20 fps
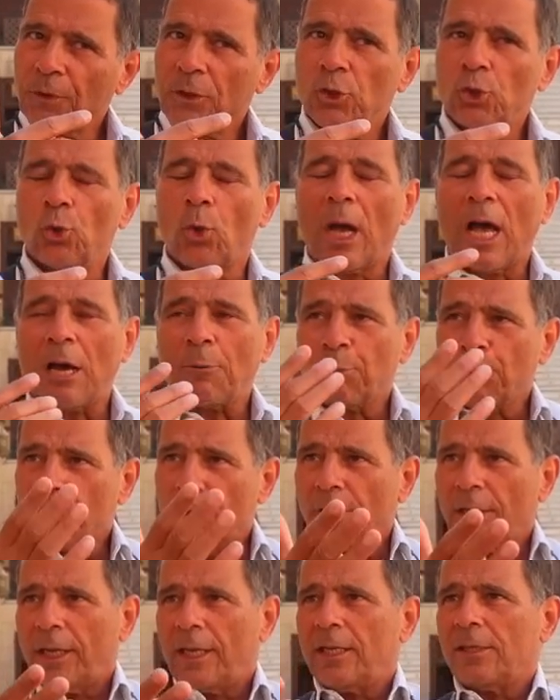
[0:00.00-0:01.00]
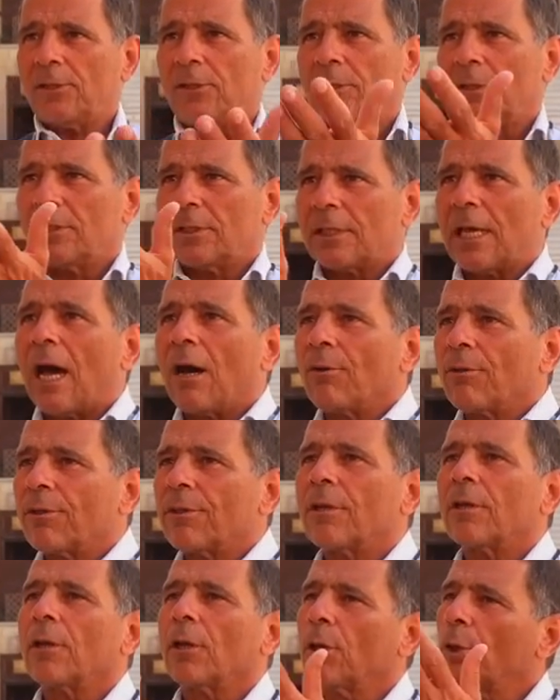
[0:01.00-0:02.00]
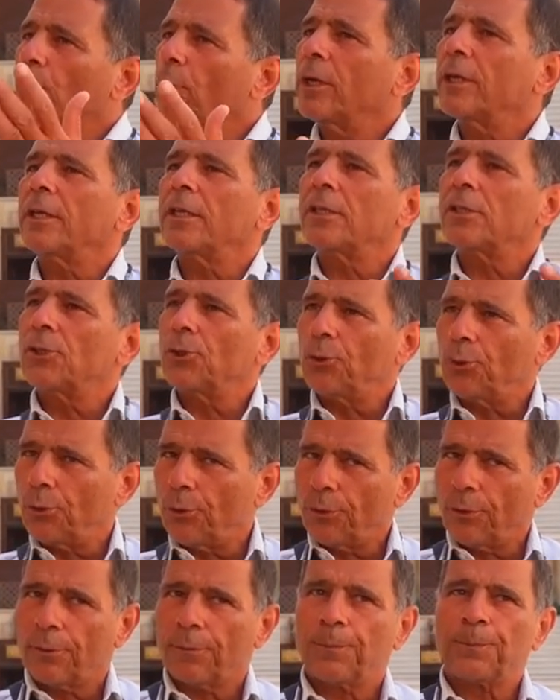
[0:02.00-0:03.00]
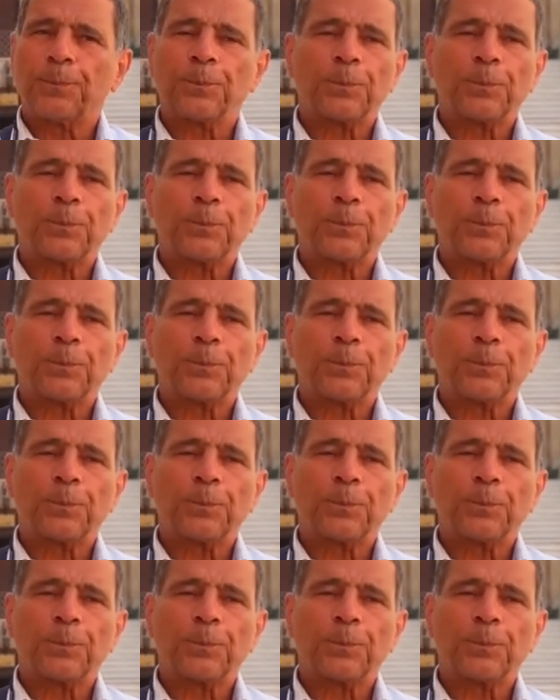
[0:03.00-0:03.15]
So upper is south, lower is north.